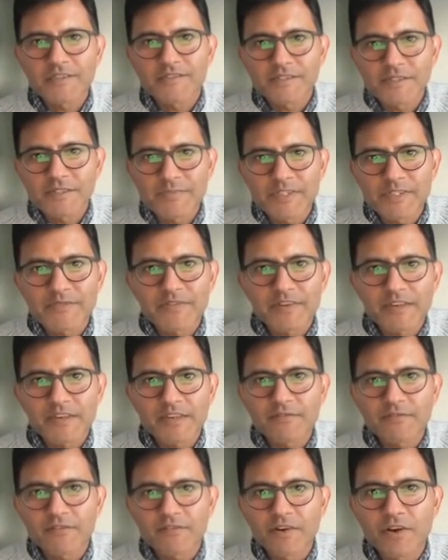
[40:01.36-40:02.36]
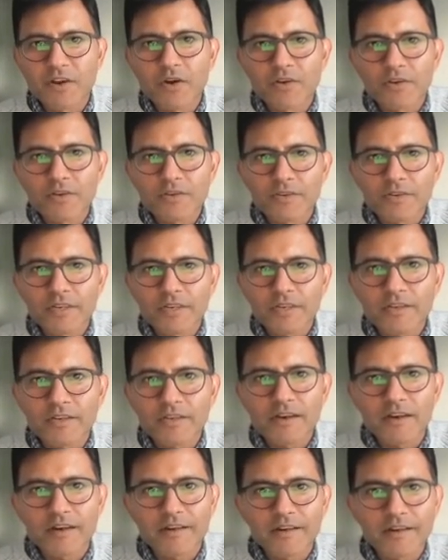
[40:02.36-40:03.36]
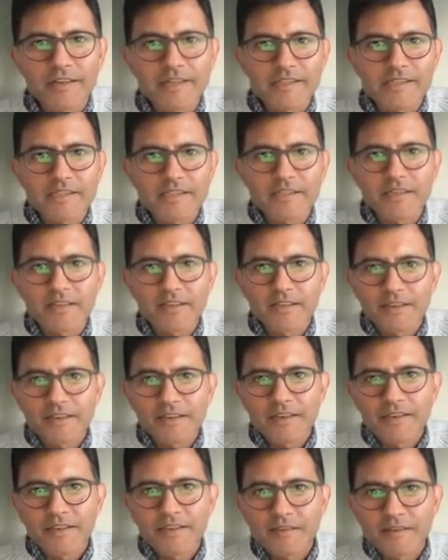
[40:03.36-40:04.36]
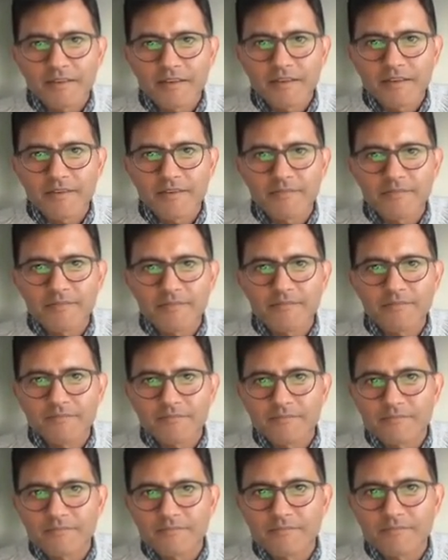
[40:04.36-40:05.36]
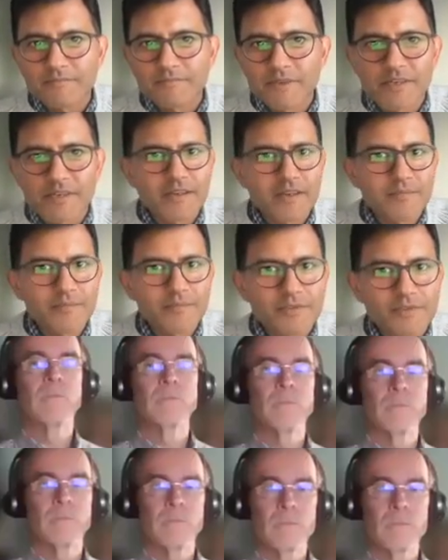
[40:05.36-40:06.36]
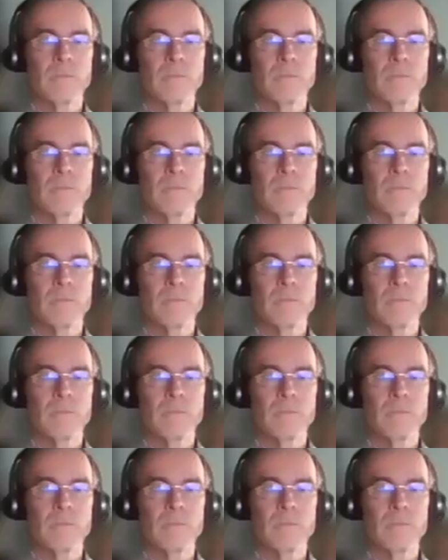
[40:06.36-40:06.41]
are specifically for non-coding RNAs. But I'm sorry,